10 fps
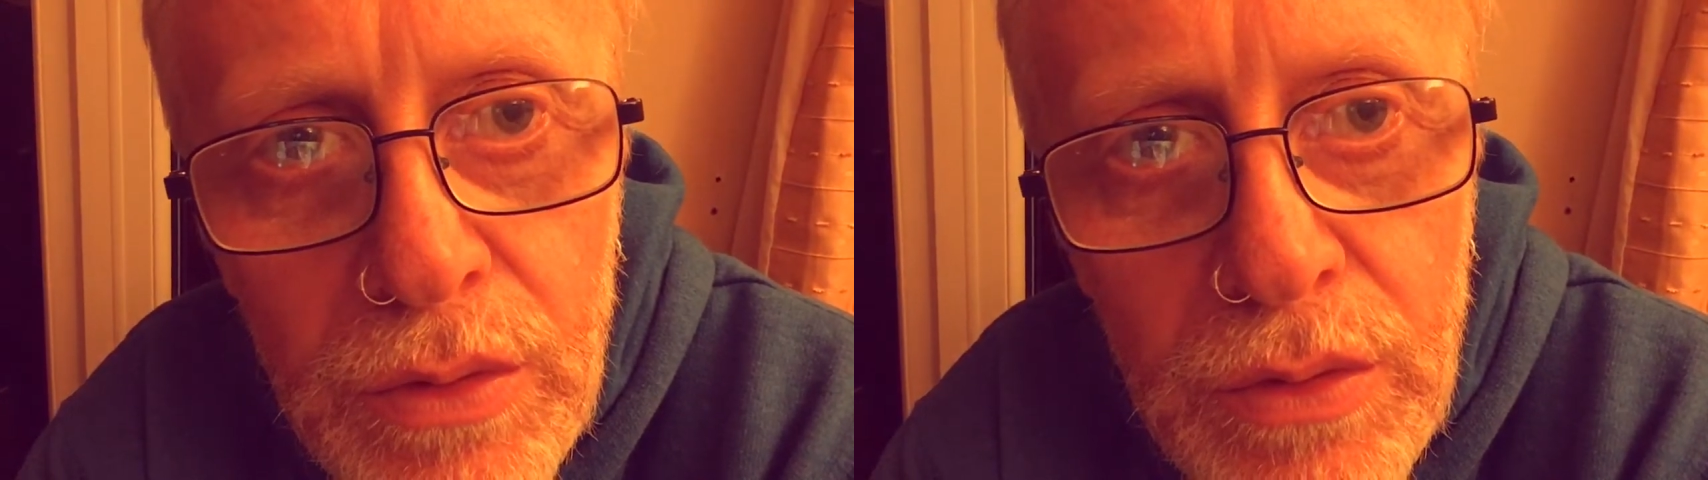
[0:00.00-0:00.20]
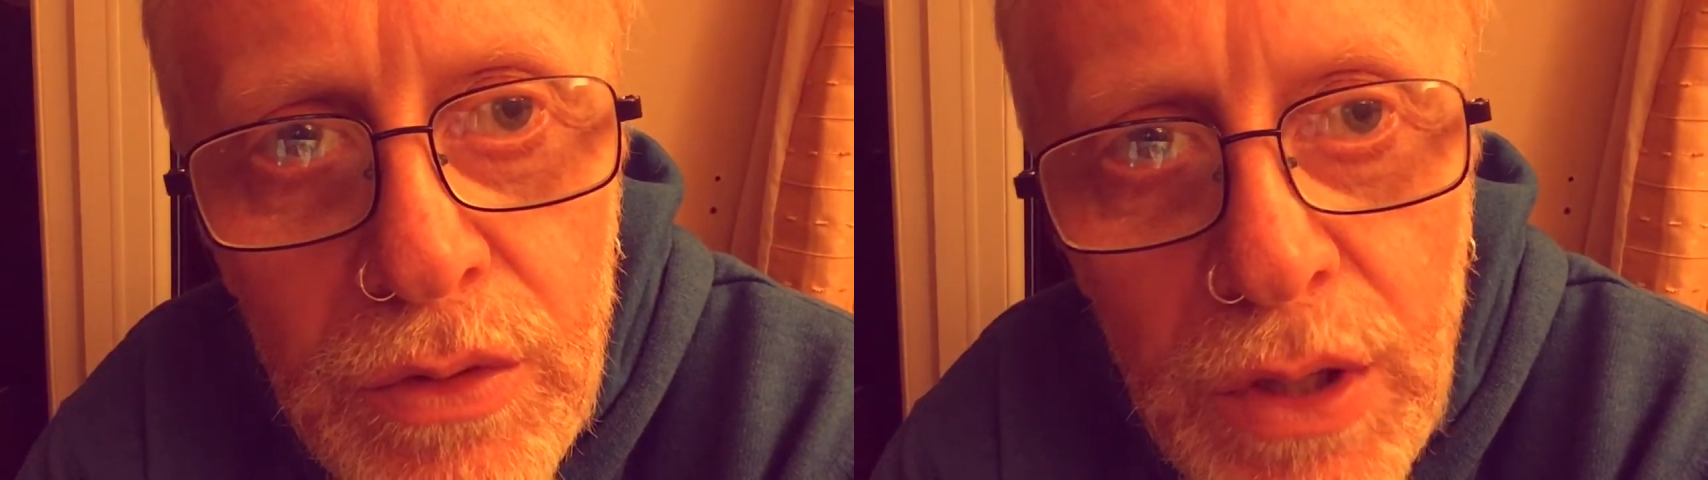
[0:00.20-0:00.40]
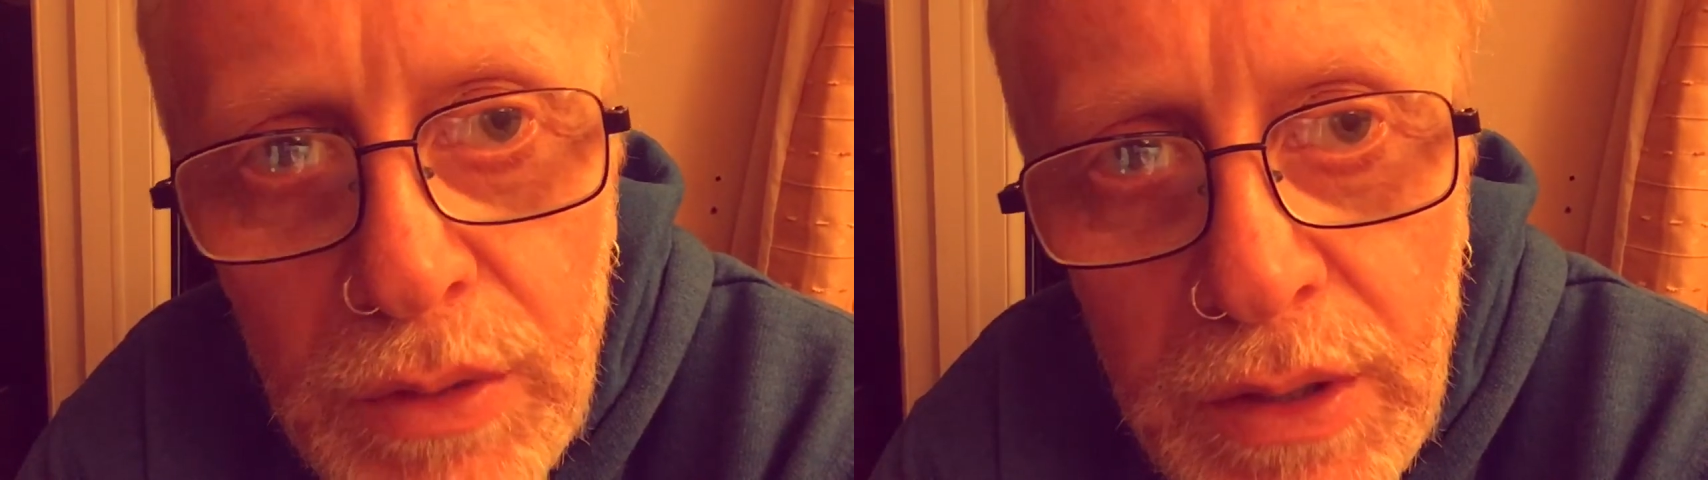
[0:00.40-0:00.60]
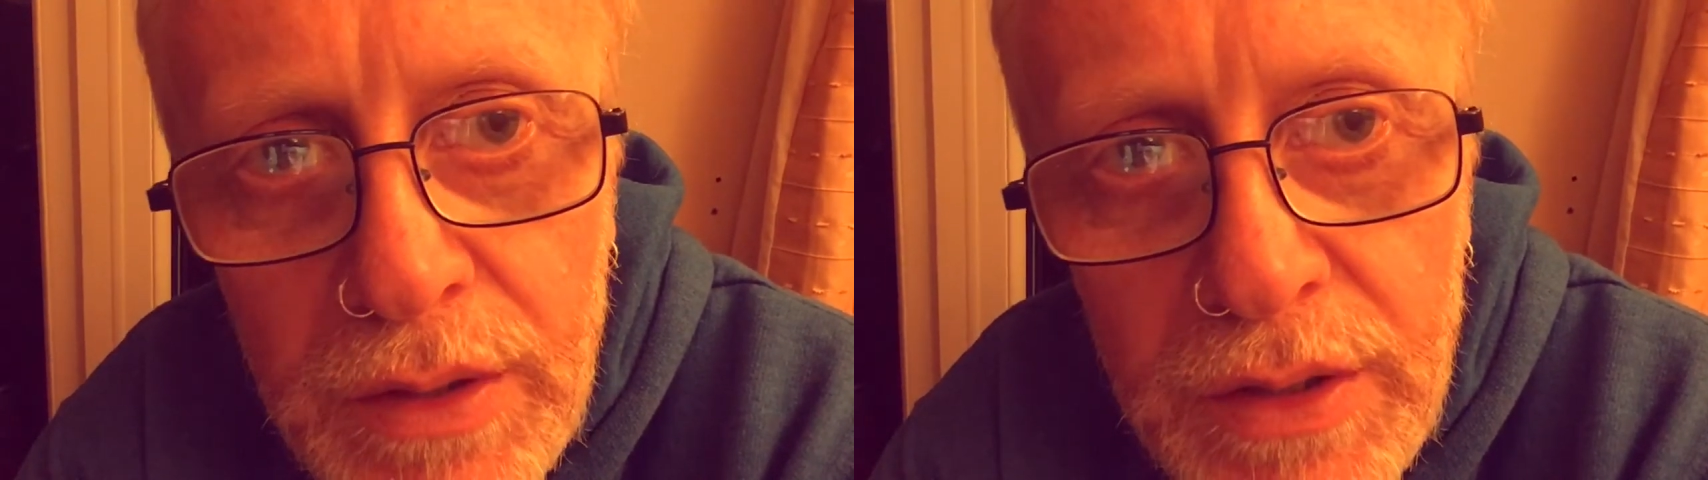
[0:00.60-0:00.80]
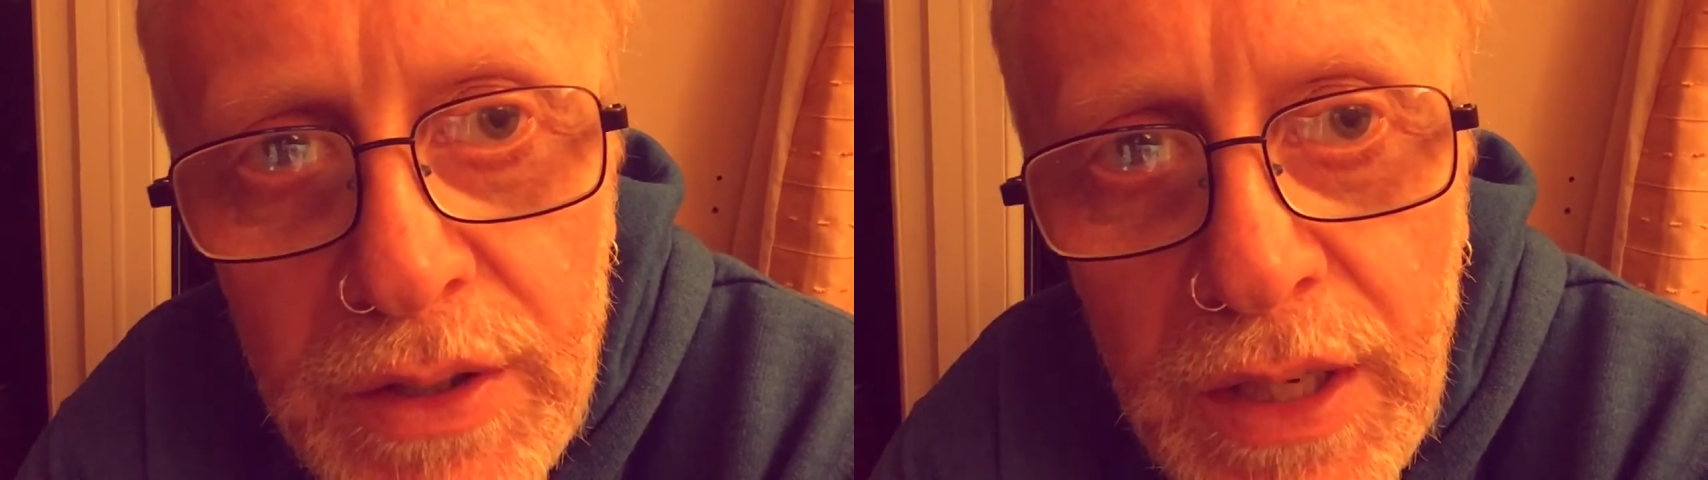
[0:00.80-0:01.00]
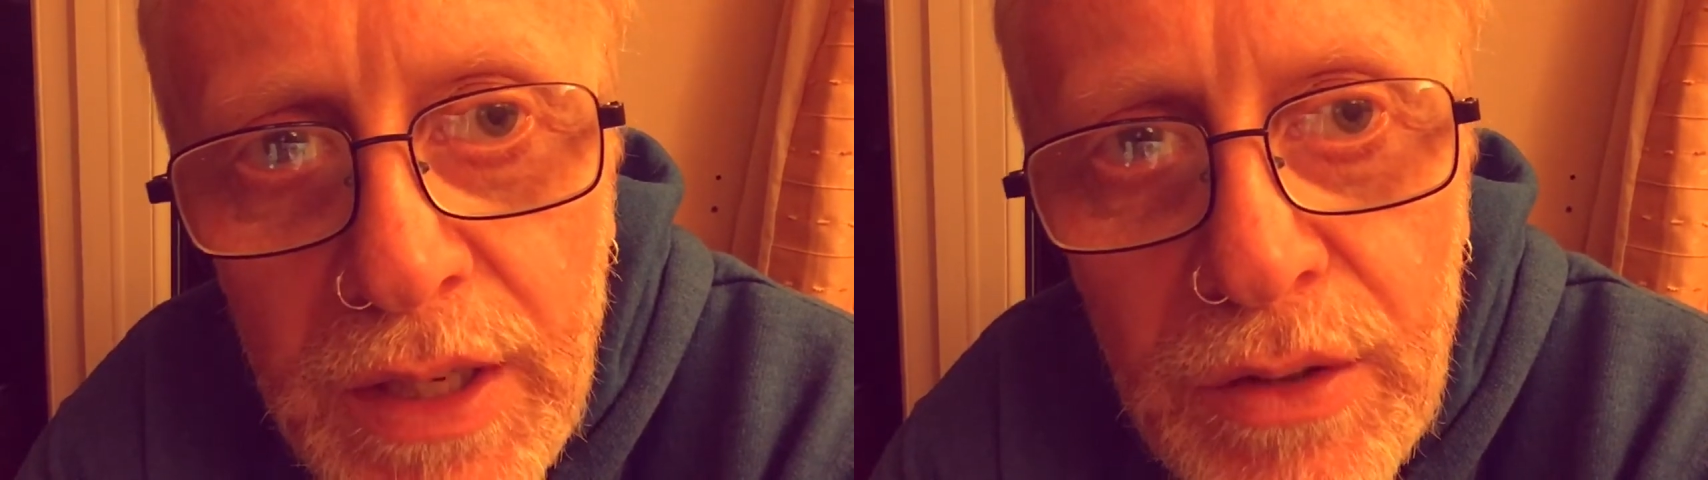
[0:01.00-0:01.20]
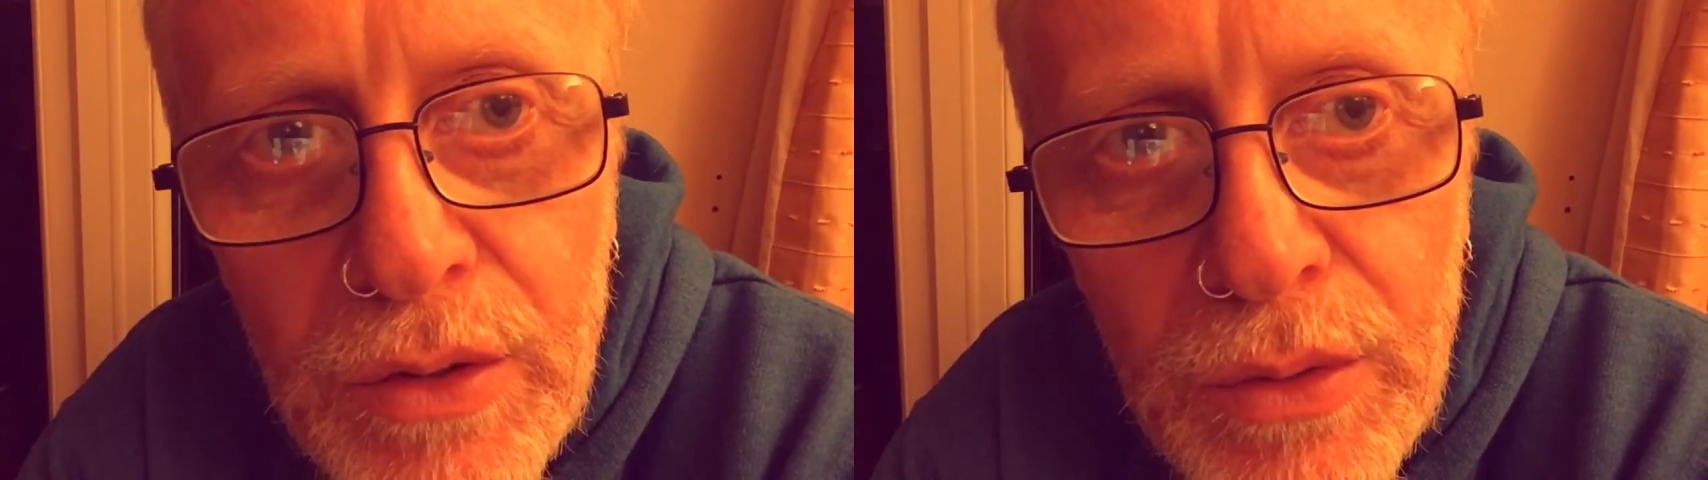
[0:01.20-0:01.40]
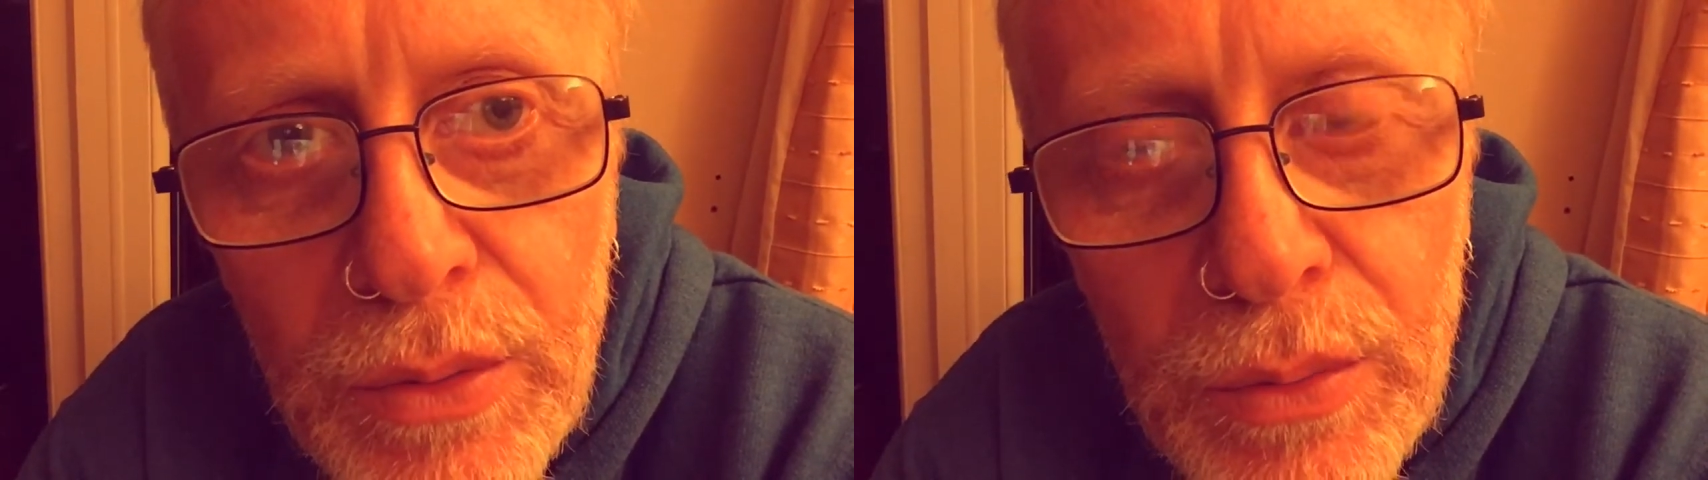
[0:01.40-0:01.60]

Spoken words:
don't understand or